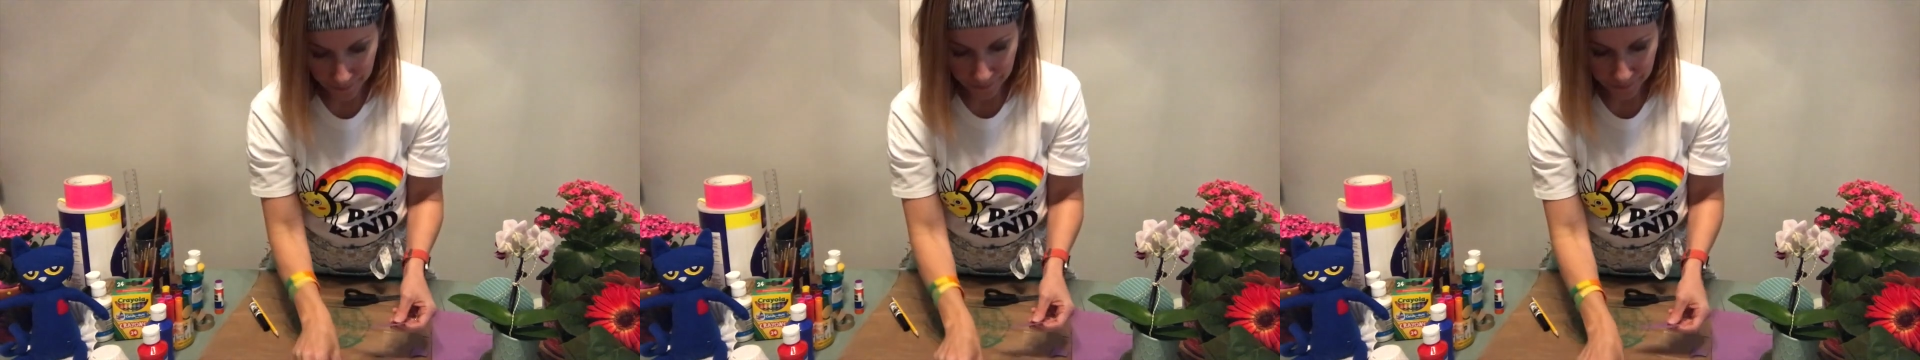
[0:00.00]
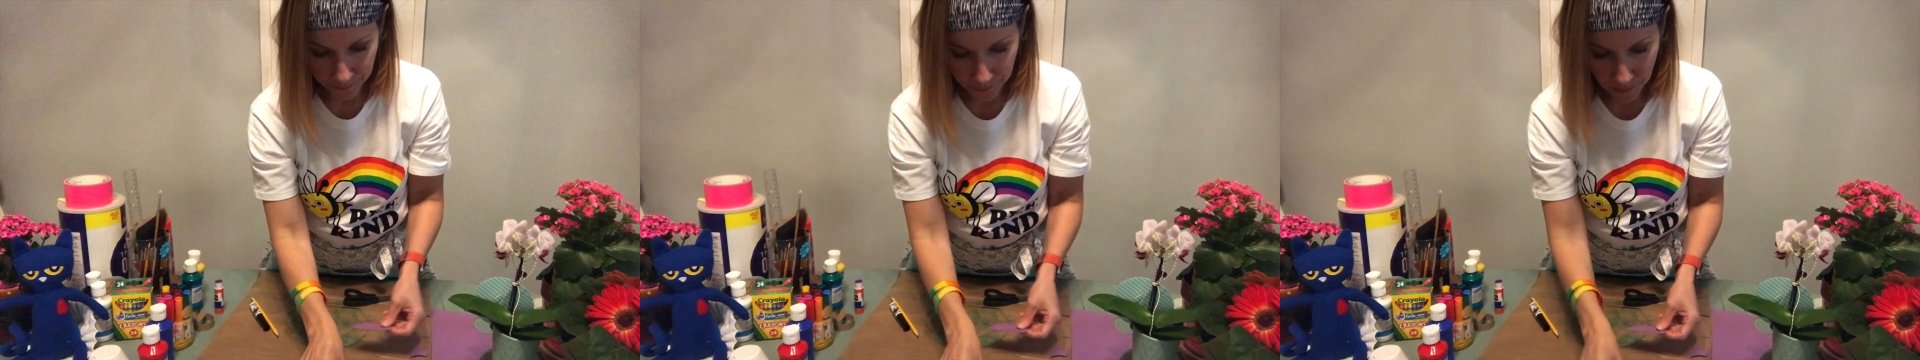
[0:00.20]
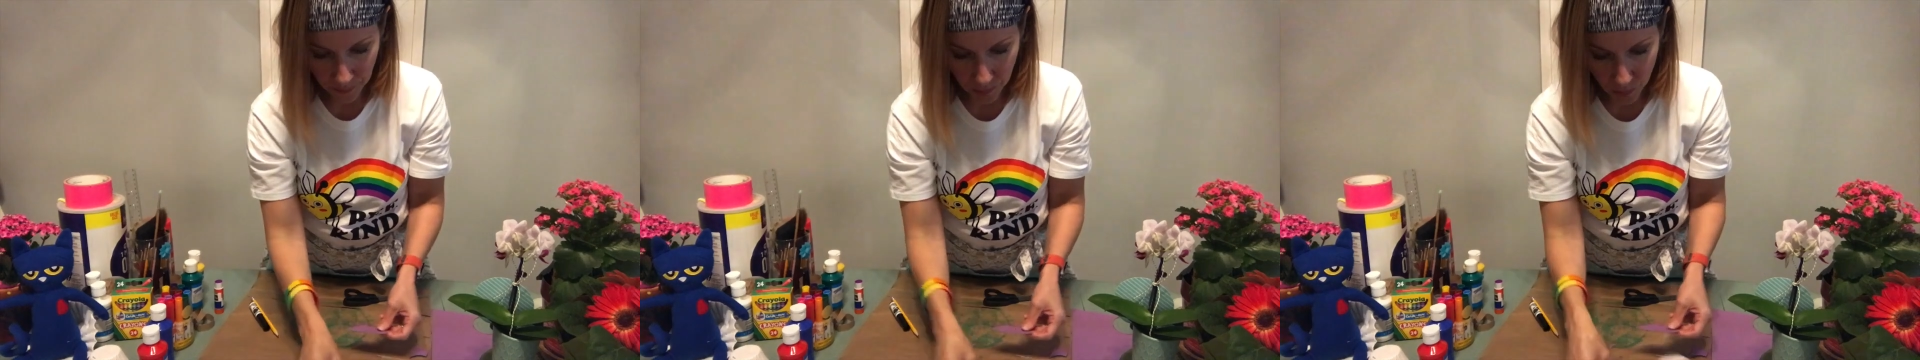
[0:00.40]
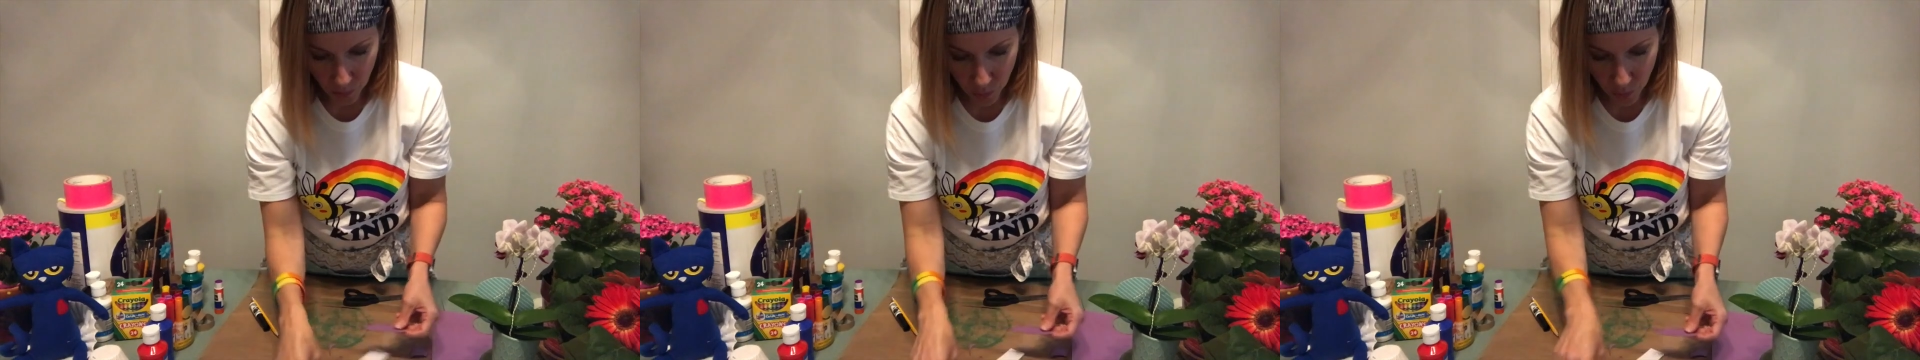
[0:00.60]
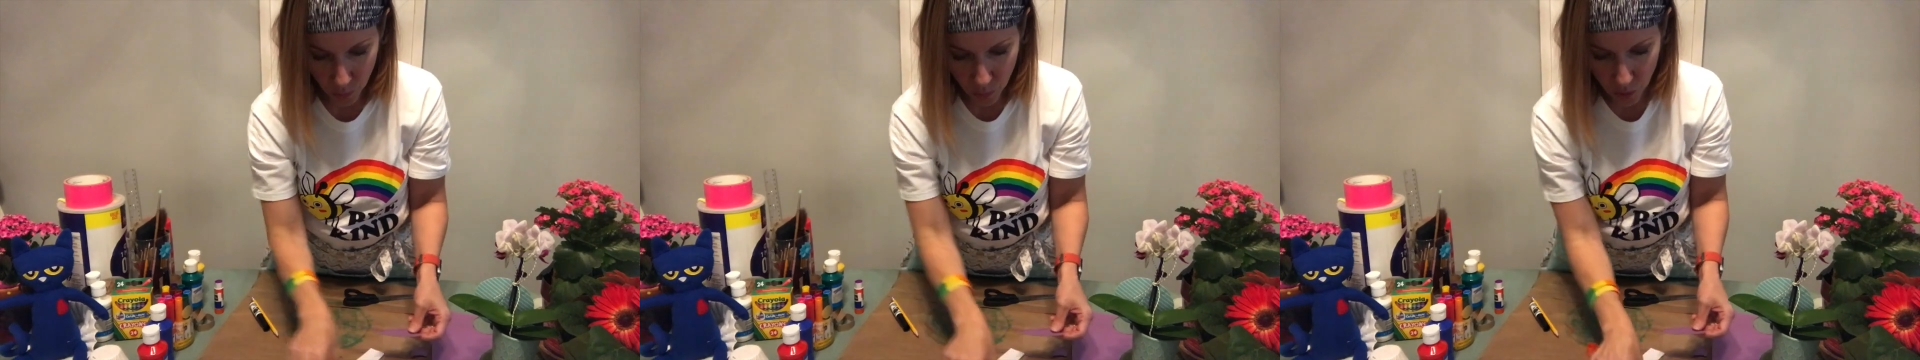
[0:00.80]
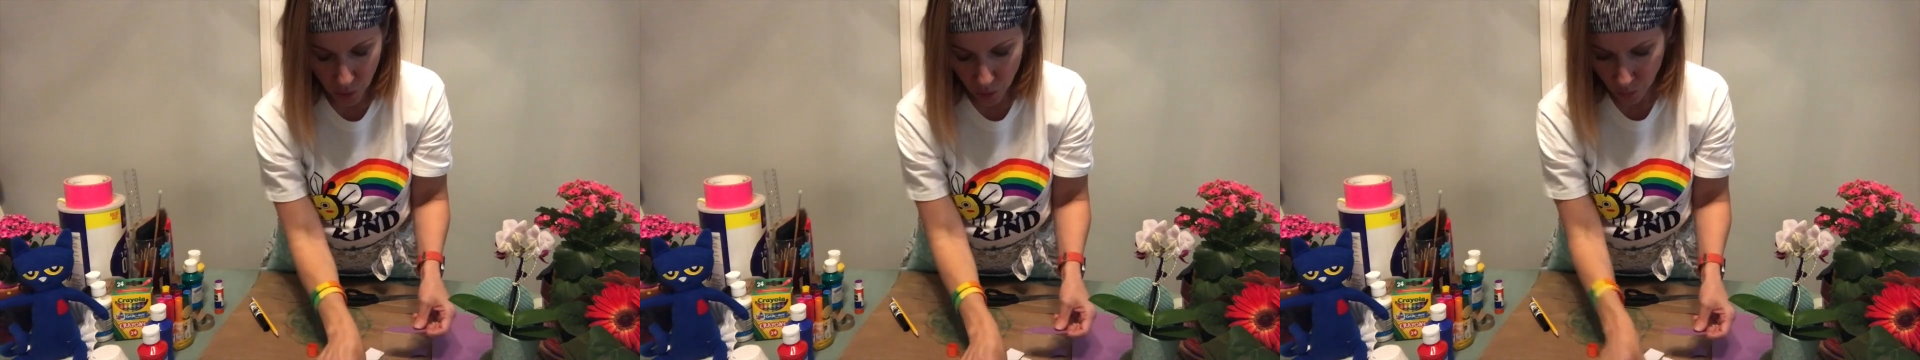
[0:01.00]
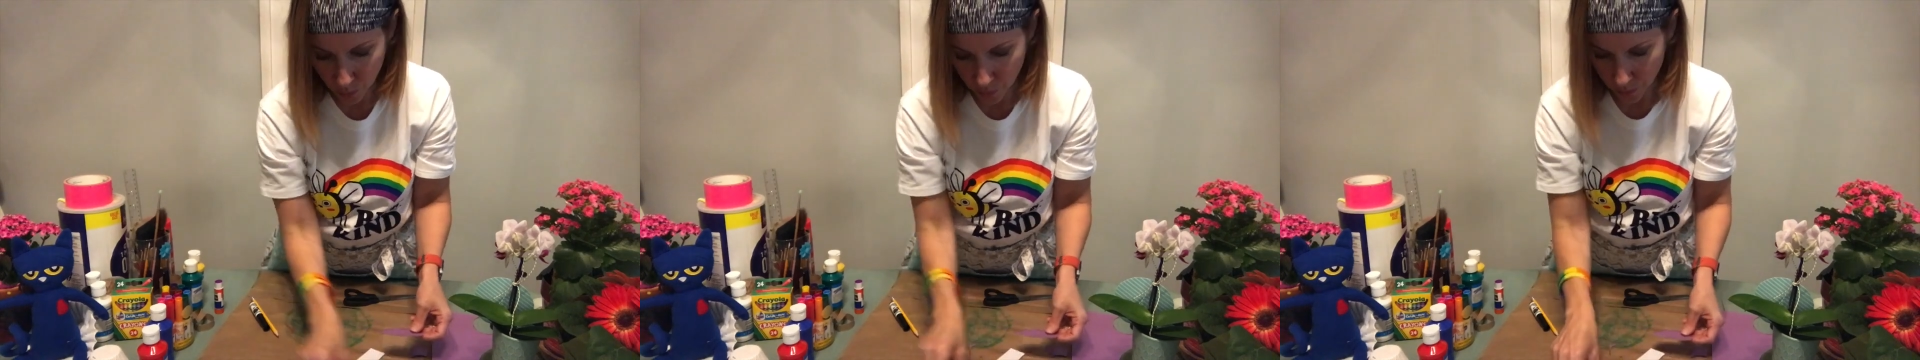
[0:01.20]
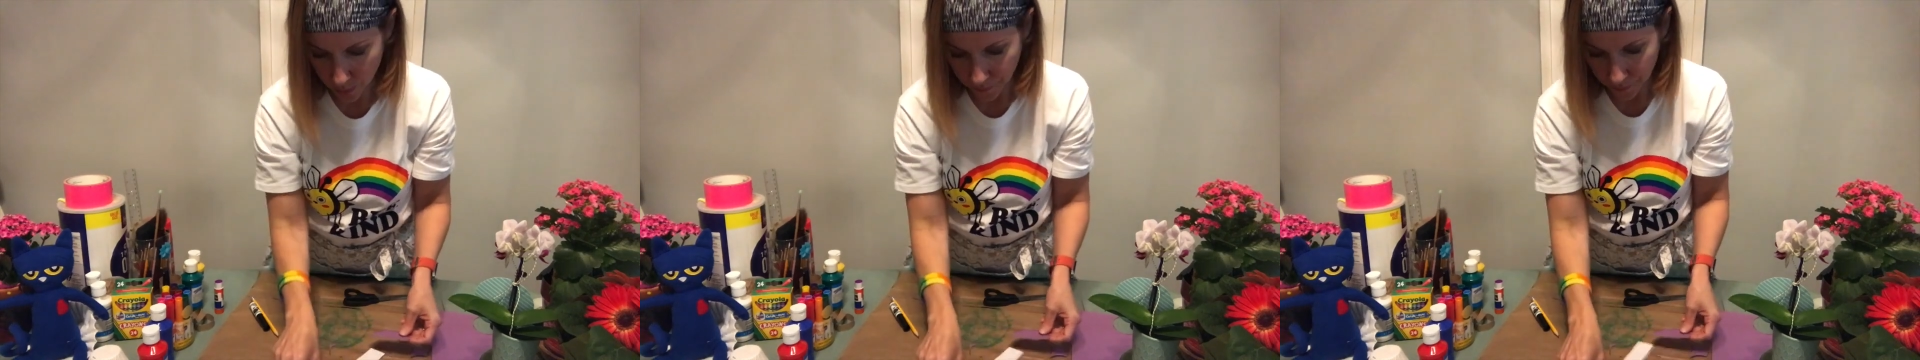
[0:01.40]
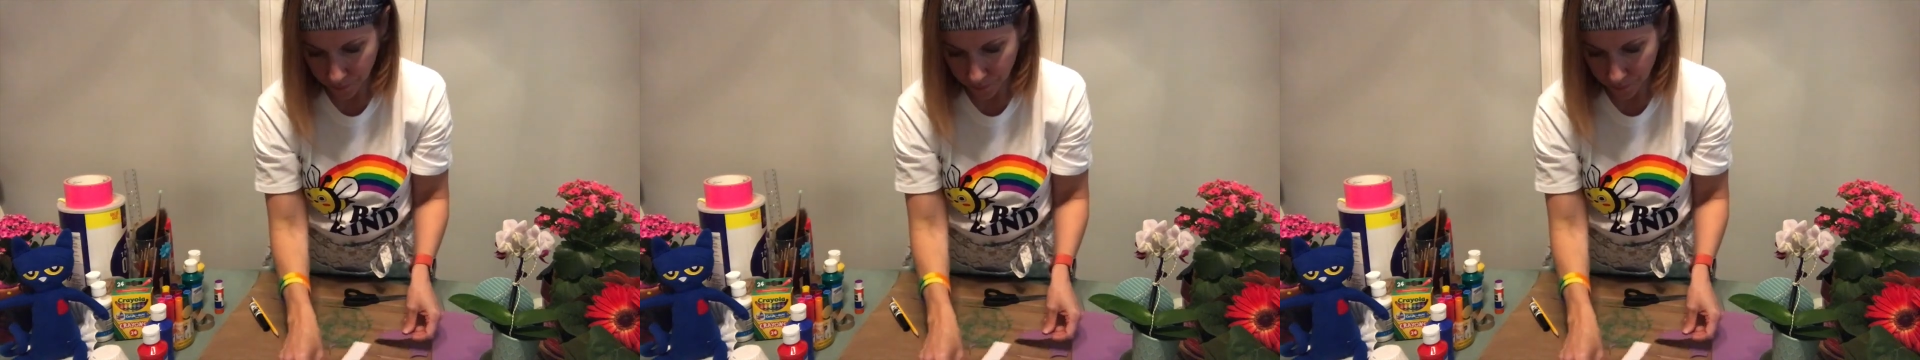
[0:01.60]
So you choose.